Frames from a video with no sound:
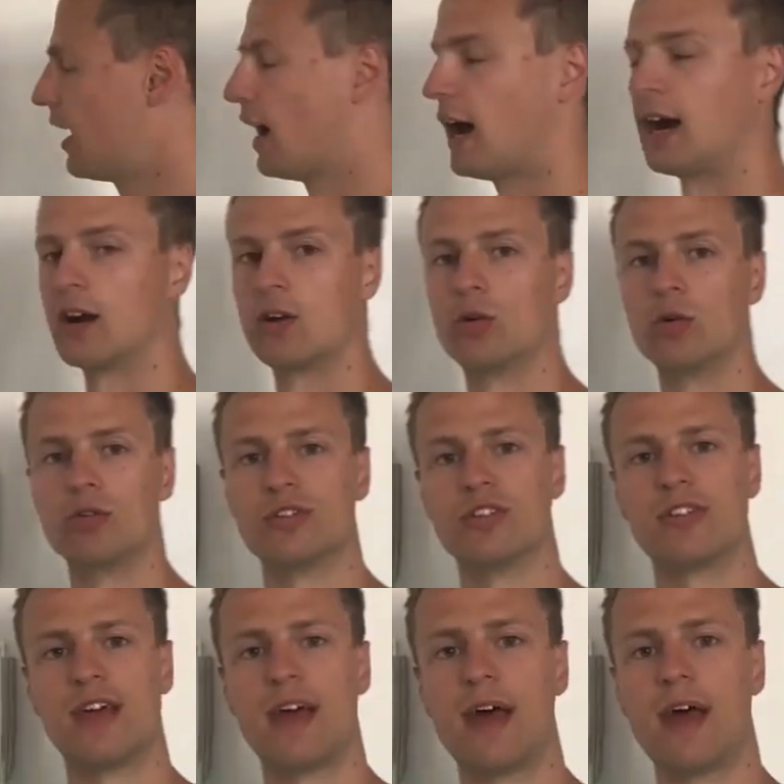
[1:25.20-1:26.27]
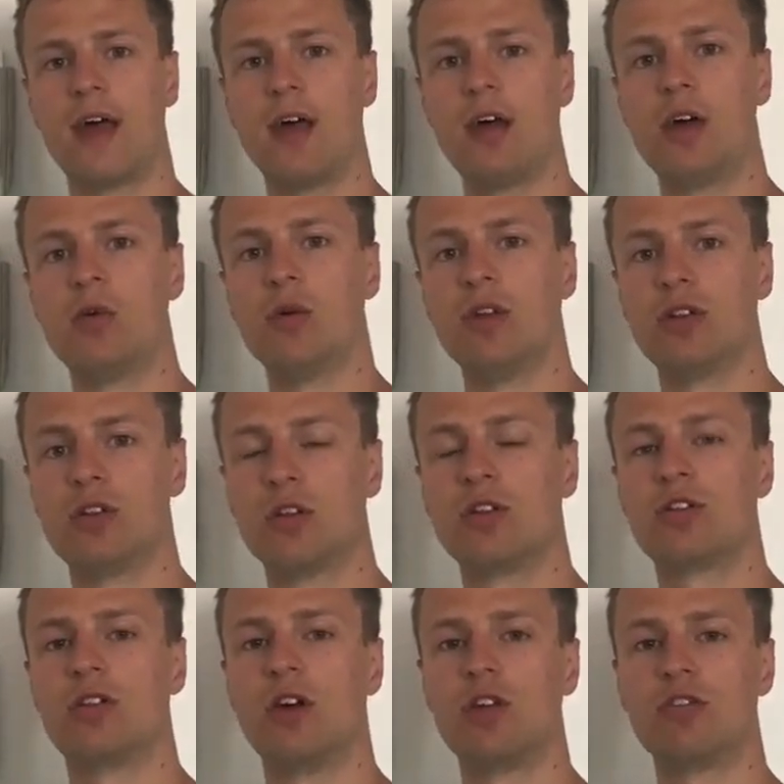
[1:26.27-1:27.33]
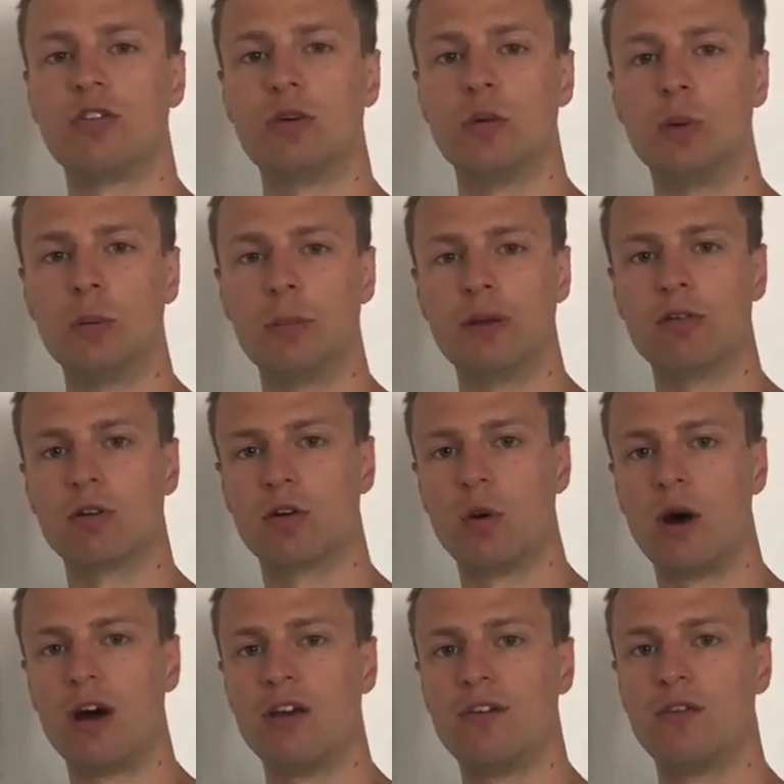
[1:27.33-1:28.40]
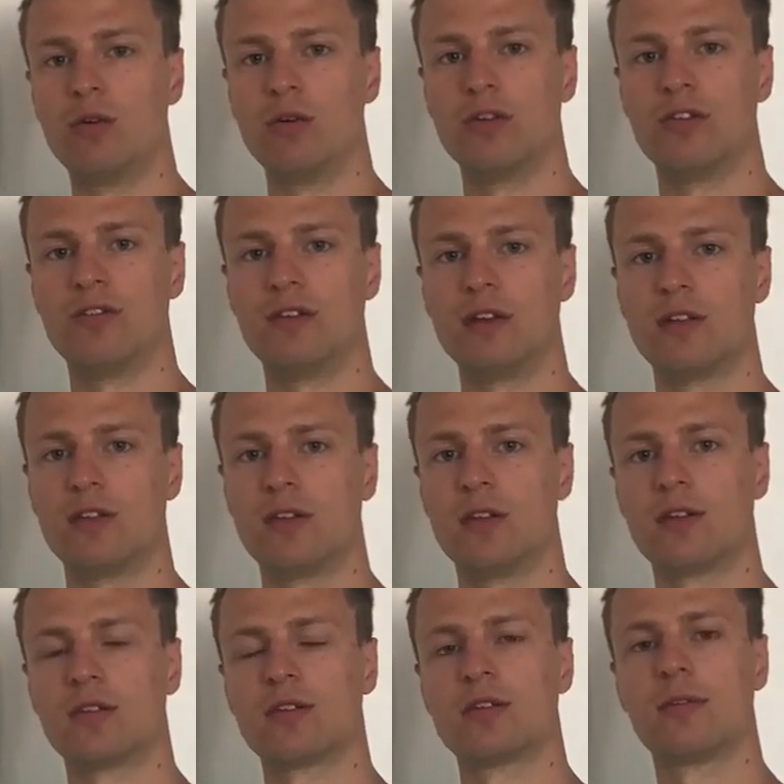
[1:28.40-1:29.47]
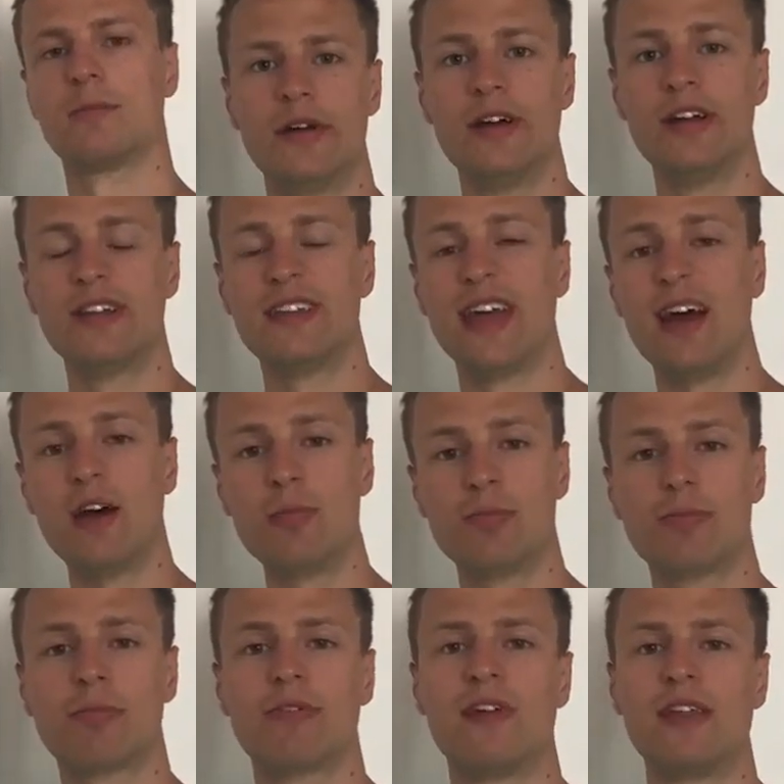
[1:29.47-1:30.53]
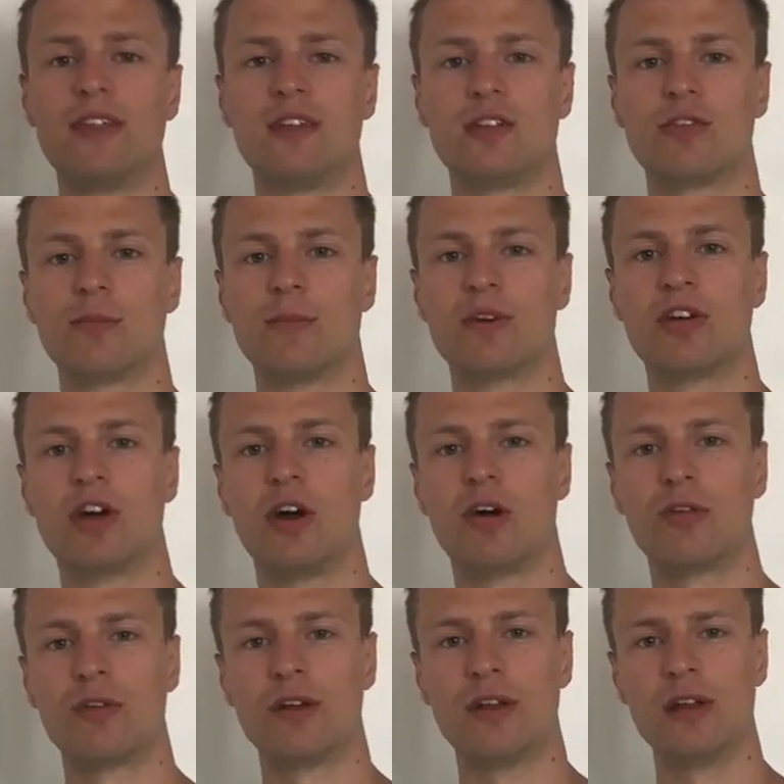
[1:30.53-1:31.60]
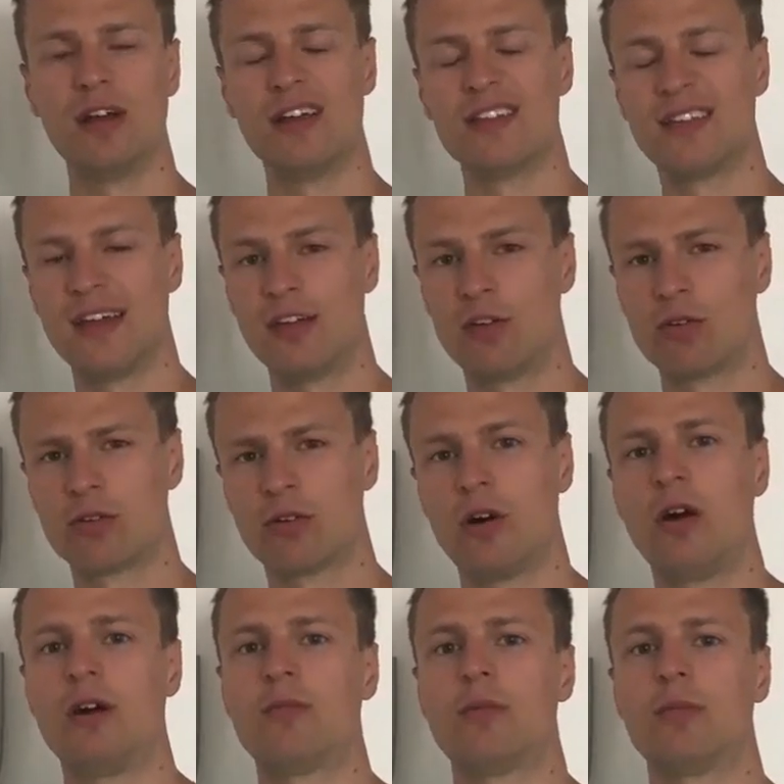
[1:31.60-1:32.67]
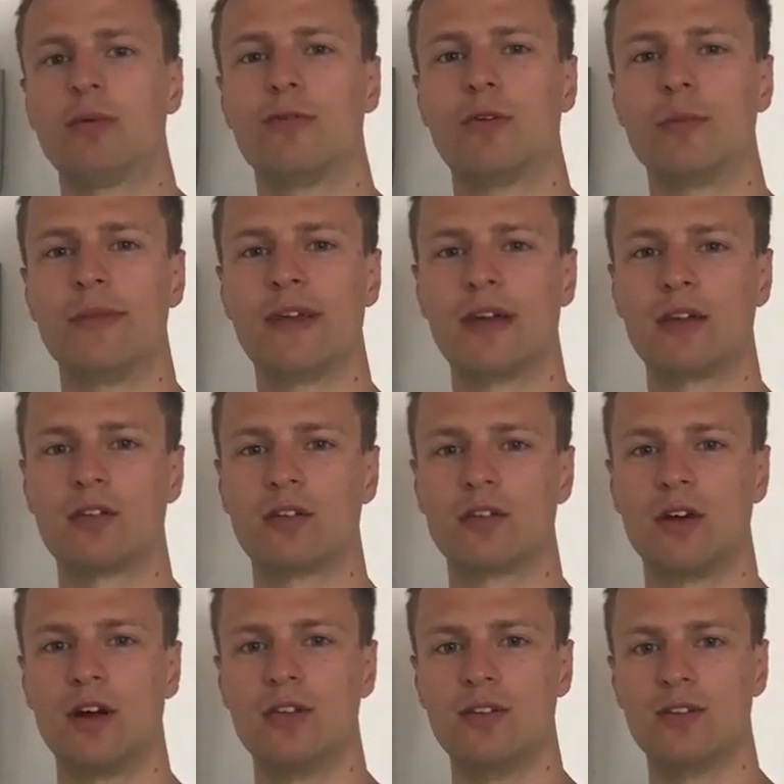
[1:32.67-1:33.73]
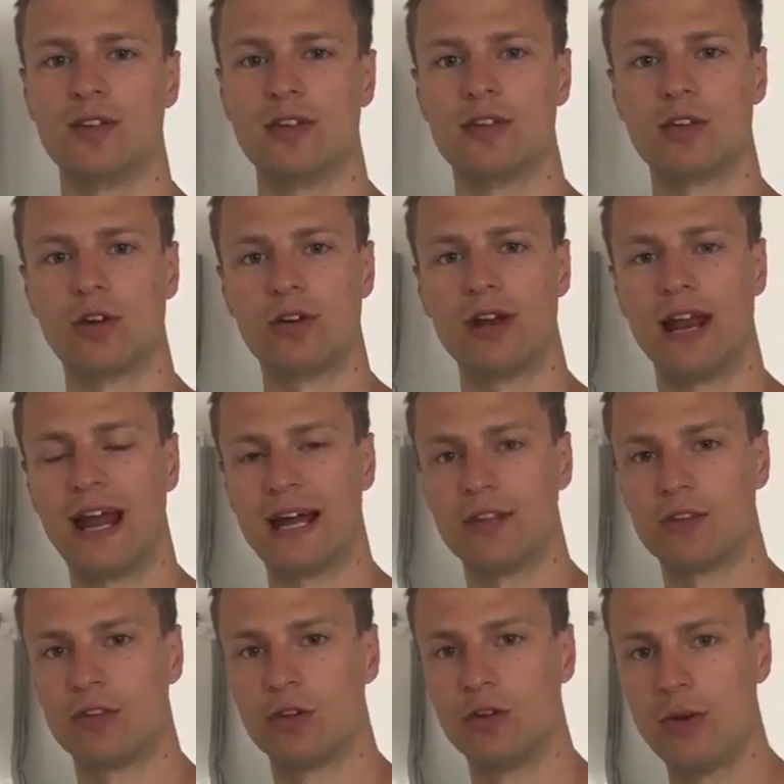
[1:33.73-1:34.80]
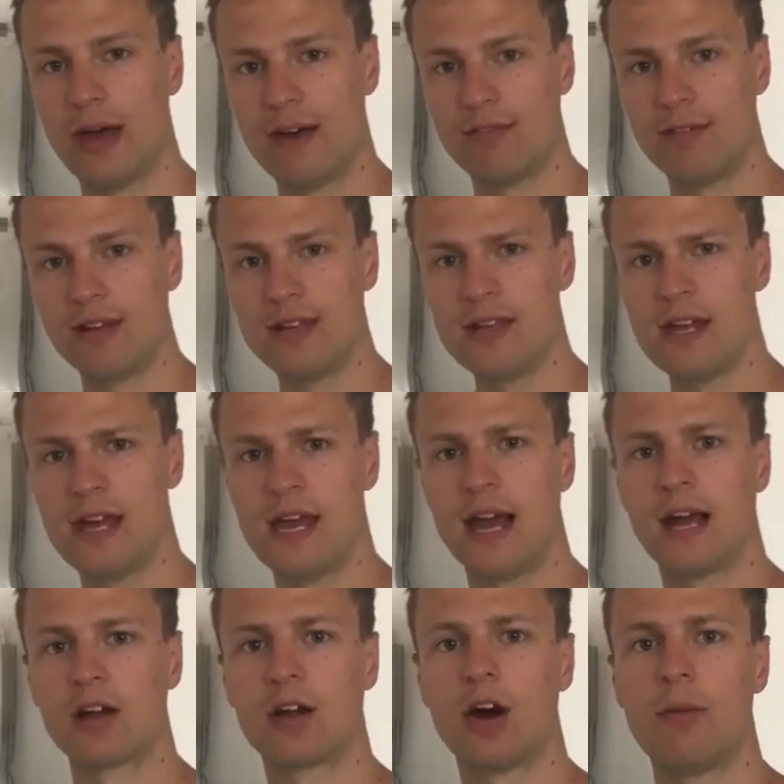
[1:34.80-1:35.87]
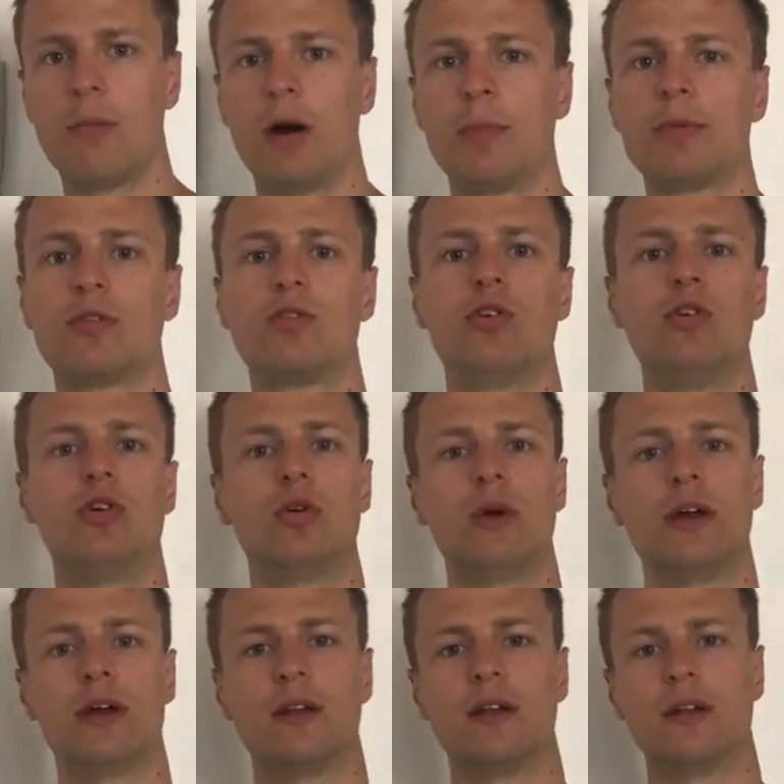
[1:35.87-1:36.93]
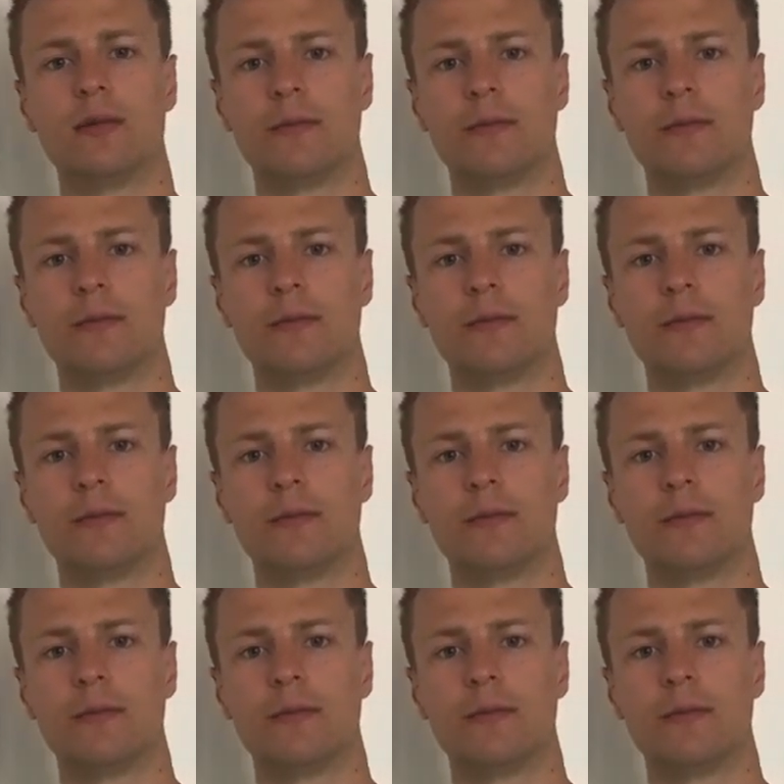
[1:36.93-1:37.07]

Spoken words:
and cause a tear, which surgery will be required for to fix this. To help prevent this from occurring, take your time when performing the exercises and don't land too heavily and come up too quickly.